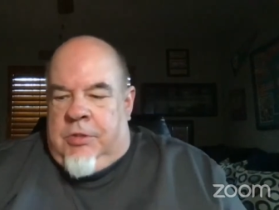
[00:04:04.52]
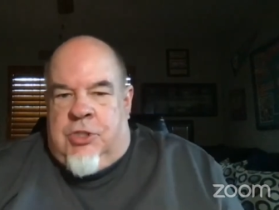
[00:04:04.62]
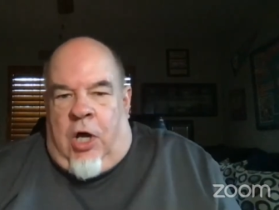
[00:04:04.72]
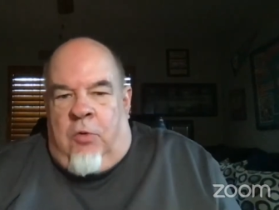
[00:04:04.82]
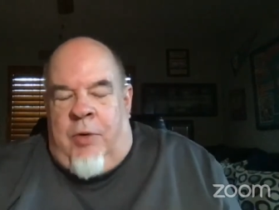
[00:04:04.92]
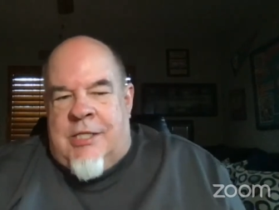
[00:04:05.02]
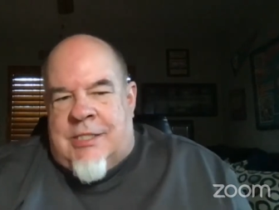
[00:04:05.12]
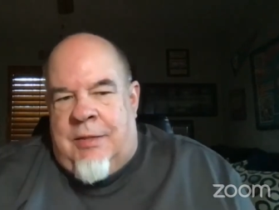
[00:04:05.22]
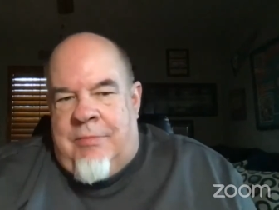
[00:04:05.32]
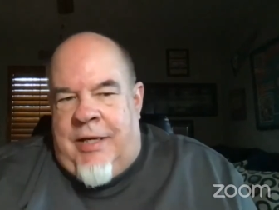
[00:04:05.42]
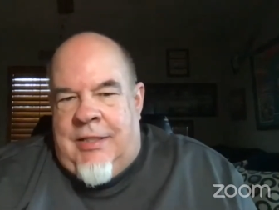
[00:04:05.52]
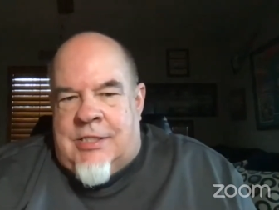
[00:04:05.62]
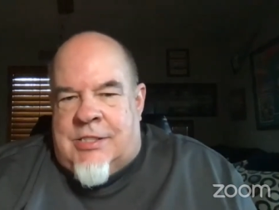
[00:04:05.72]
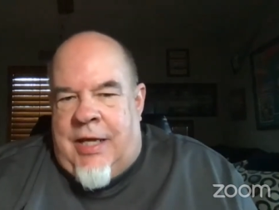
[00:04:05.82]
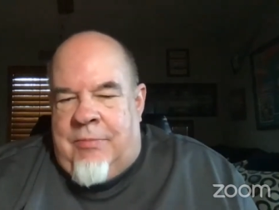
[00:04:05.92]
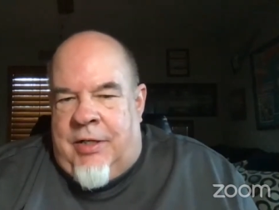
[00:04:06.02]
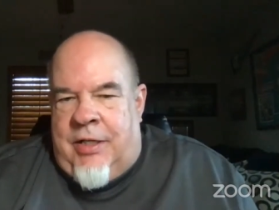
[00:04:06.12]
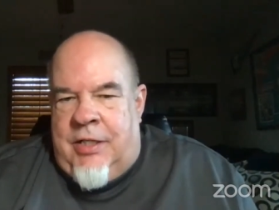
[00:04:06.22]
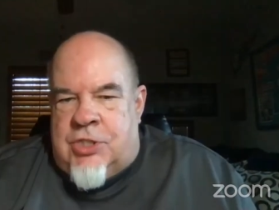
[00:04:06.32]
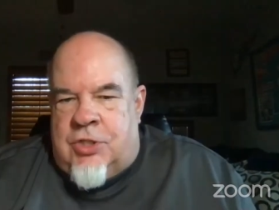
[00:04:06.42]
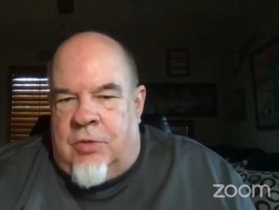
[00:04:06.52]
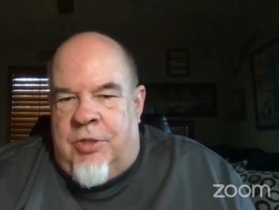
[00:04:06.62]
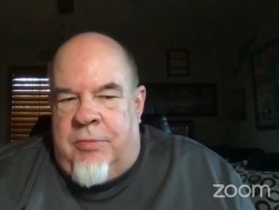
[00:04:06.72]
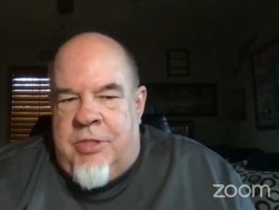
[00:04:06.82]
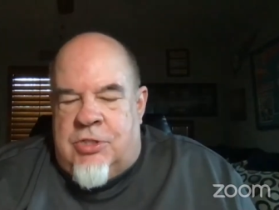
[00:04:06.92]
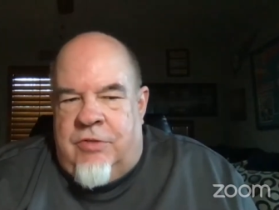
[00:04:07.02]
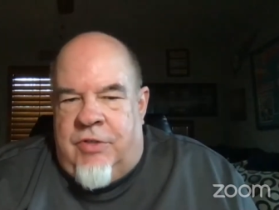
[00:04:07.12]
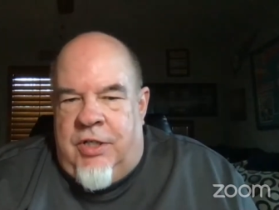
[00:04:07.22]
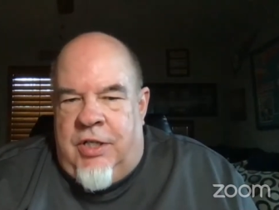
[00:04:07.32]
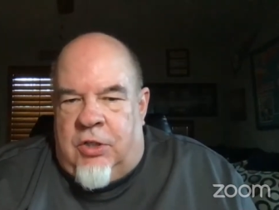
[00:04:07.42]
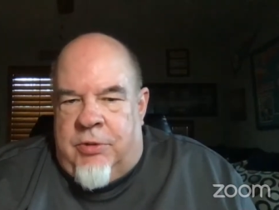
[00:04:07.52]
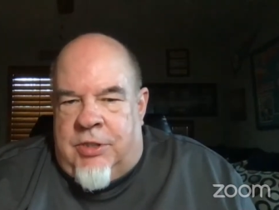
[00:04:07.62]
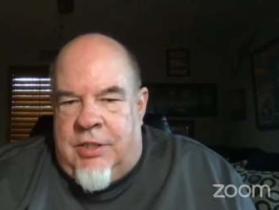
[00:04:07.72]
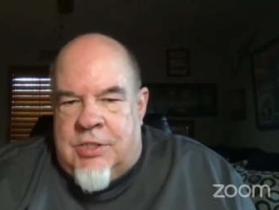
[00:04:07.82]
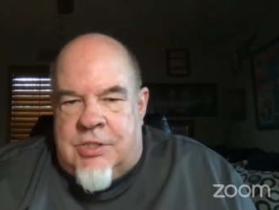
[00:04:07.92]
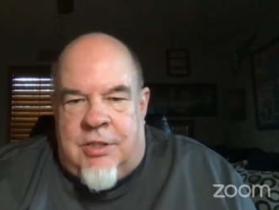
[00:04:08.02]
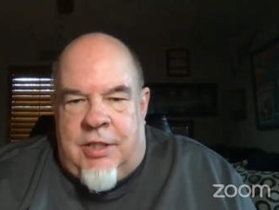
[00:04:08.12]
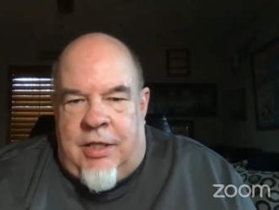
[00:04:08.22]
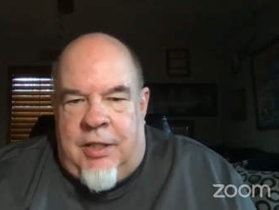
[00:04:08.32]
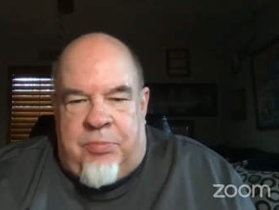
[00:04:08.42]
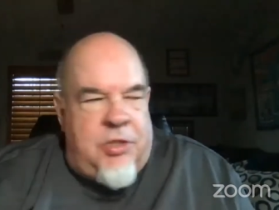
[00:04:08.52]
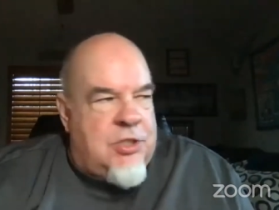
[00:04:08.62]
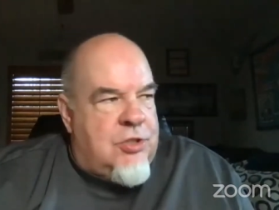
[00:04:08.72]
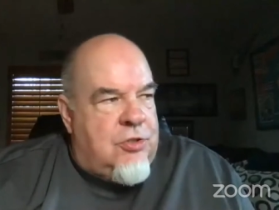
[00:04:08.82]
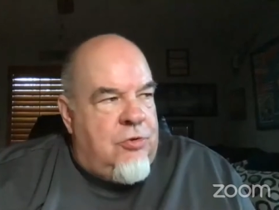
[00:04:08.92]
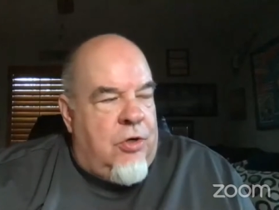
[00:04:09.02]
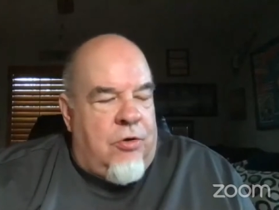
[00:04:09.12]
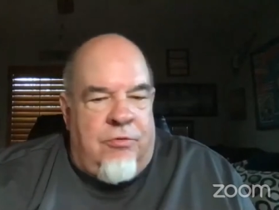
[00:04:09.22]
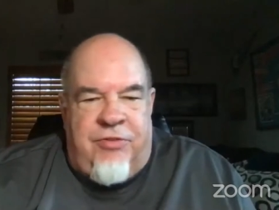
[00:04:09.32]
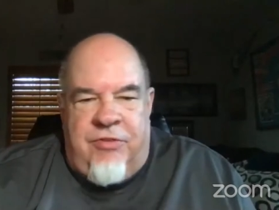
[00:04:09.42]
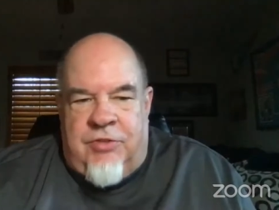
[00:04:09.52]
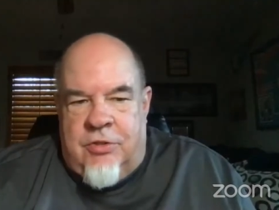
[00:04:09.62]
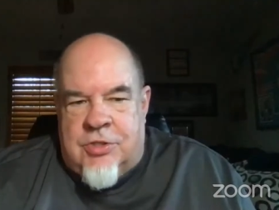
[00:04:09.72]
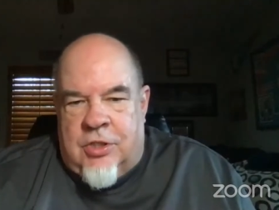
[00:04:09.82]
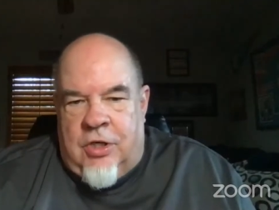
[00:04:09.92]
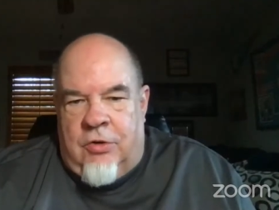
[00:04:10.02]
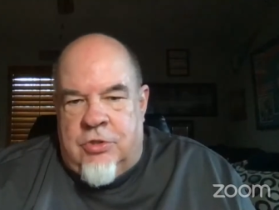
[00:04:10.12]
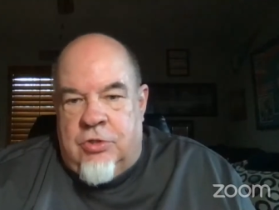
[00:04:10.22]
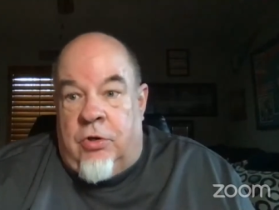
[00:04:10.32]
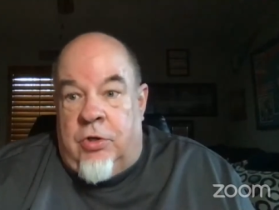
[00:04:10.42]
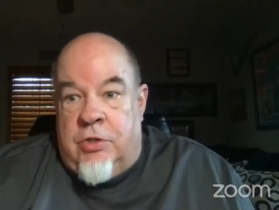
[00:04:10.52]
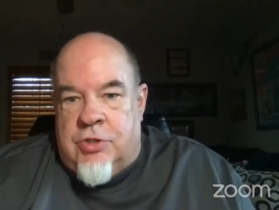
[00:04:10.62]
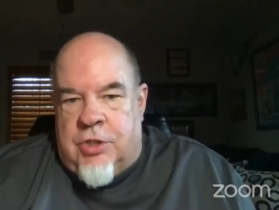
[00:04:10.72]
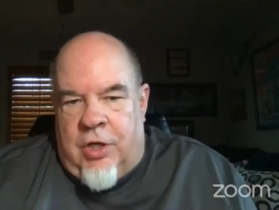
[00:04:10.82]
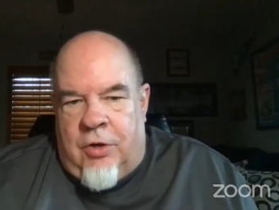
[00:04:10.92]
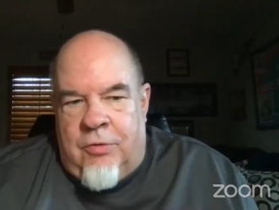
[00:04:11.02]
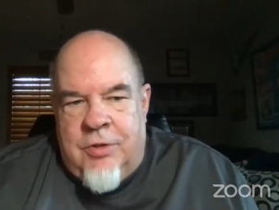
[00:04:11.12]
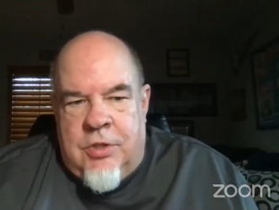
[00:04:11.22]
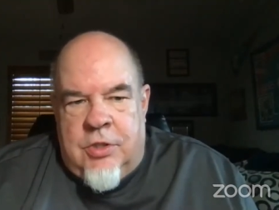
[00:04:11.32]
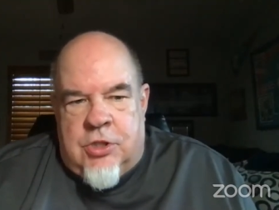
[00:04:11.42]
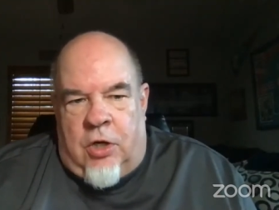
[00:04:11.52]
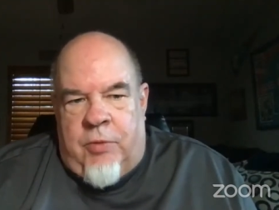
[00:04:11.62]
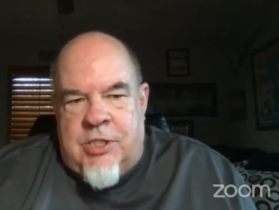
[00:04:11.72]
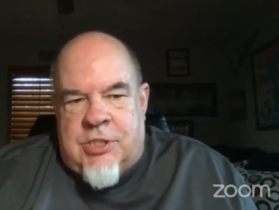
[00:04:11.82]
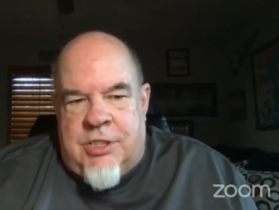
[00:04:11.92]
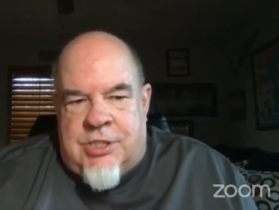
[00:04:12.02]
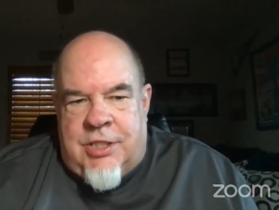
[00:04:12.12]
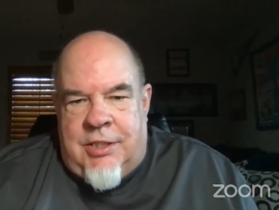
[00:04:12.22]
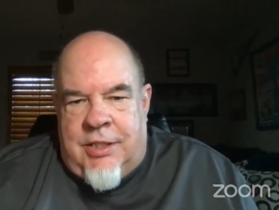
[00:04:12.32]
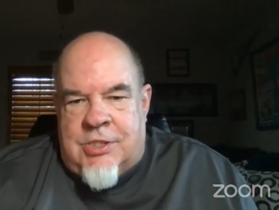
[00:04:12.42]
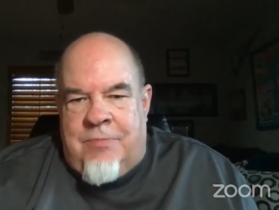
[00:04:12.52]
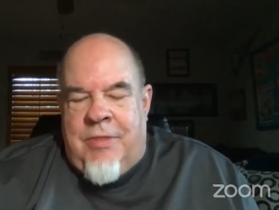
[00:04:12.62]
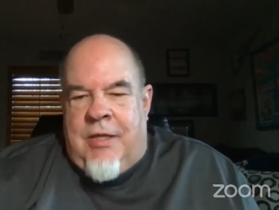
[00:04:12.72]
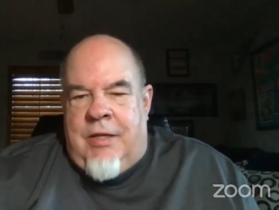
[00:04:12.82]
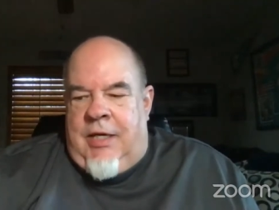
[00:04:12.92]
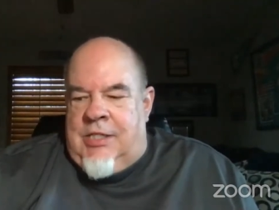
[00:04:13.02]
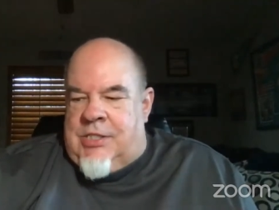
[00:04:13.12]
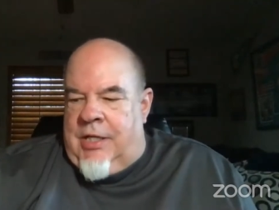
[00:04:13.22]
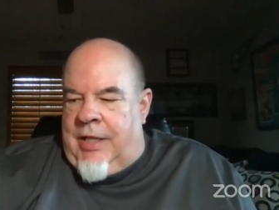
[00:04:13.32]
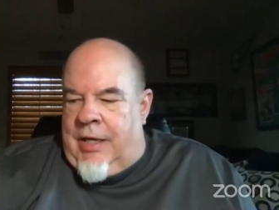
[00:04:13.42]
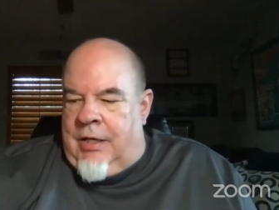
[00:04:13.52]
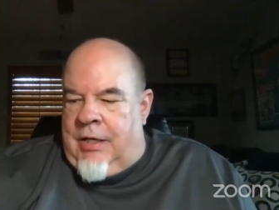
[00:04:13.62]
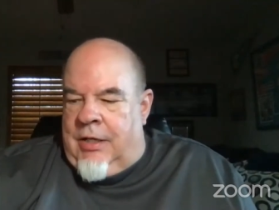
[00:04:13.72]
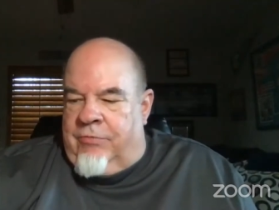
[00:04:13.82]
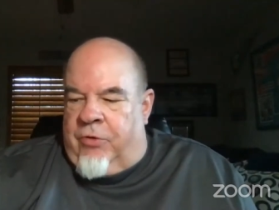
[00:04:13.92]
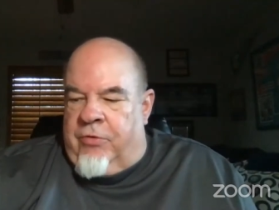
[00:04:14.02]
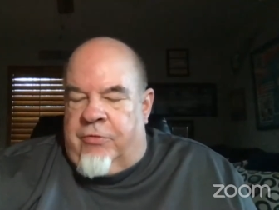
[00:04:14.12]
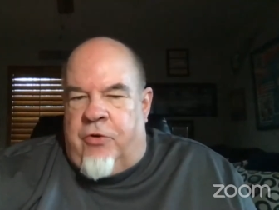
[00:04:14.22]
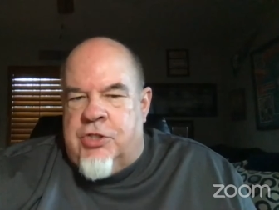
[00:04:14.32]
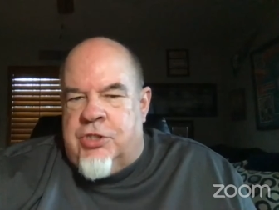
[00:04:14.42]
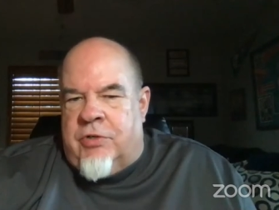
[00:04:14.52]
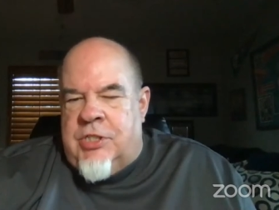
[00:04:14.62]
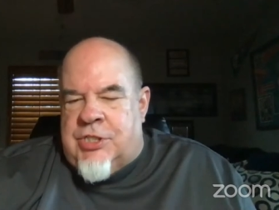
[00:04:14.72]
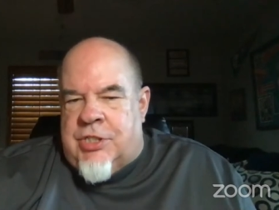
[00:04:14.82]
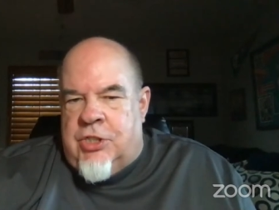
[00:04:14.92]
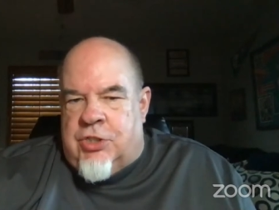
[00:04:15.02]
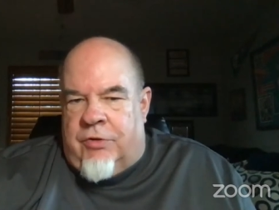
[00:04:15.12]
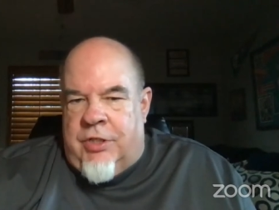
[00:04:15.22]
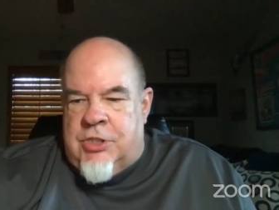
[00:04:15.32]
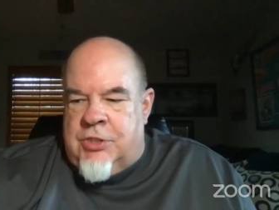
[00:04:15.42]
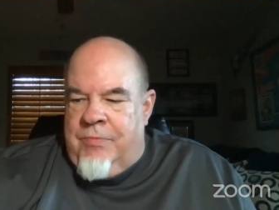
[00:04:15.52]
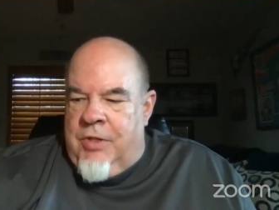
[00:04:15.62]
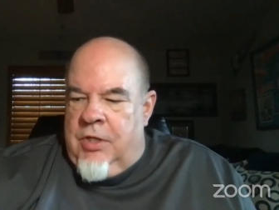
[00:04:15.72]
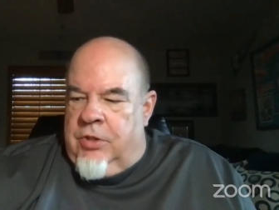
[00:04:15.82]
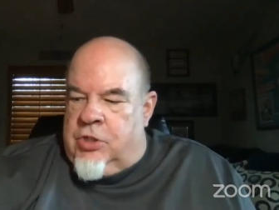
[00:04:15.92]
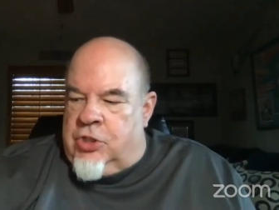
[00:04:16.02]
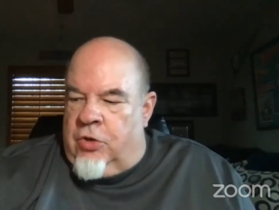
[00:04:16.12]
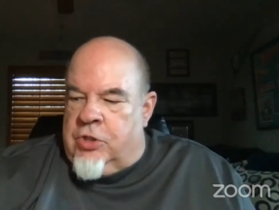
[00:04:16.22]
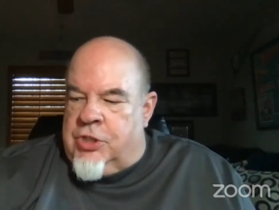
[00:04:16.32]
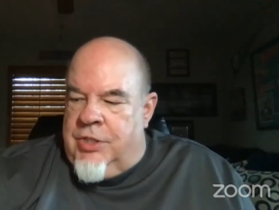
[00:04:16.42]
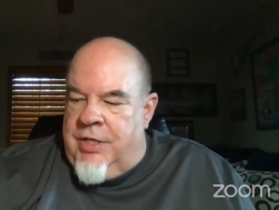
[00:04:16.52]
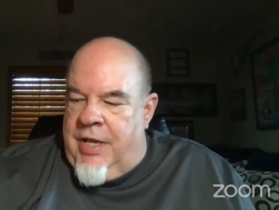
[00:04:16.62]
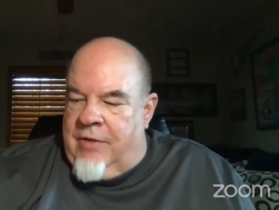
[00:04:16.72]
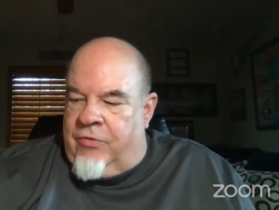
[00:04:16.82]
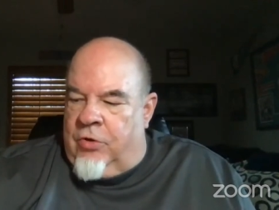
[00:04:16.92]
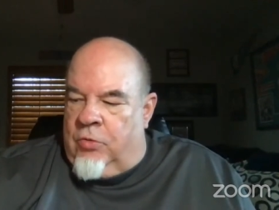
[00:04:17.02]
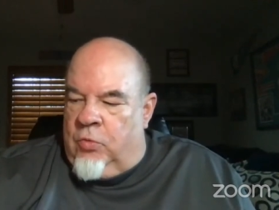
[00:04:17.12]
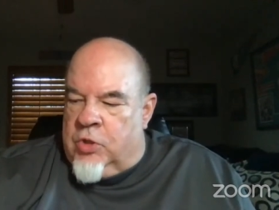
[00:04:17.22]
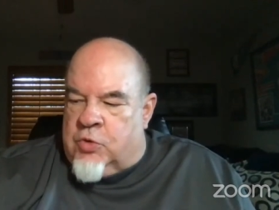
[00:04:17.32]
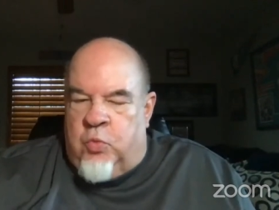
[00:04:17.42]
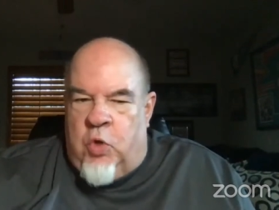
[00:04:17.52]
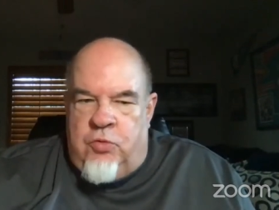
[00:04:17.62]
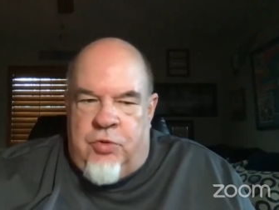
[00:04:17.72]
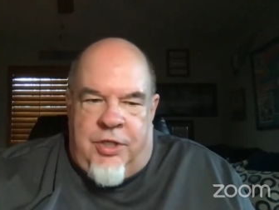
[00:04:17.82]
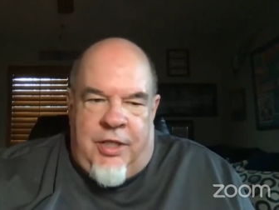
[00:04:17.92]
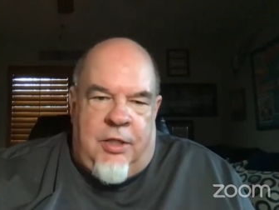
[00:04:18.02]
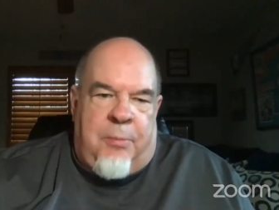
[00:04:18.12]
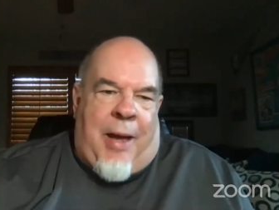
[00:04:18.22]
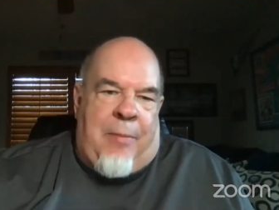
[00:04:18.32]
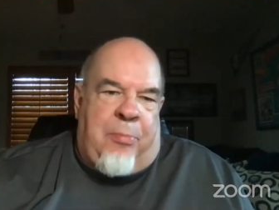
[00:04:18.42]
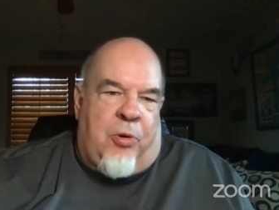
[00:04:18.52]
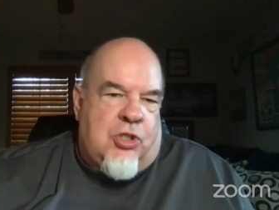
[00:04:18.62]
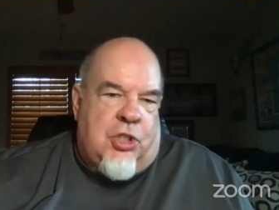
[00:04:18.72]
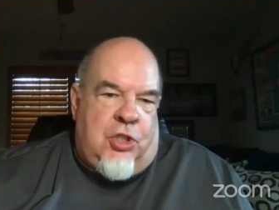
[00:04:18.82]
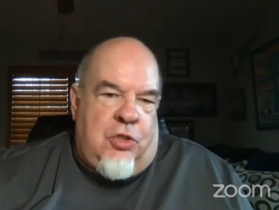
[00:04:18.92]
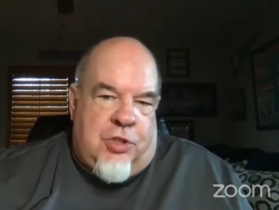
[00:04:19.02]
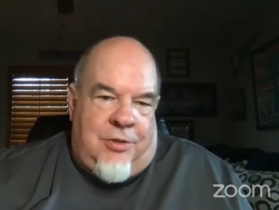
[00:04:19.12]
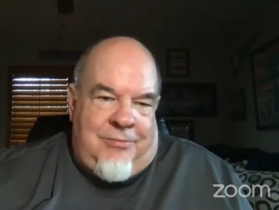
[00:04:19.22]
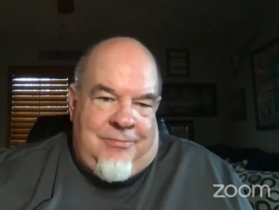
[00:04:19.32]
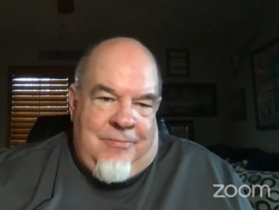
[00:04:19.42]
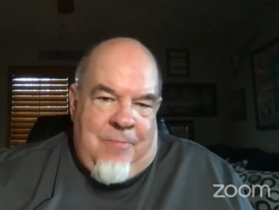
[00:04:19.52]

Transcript: John Wesley made this statement in his sermon, The Mystery of Iniquities, that he preached 250 years ago, 200 years ago. John Wesley said this. He said that for the first three centuries, the church never was wounded by persecution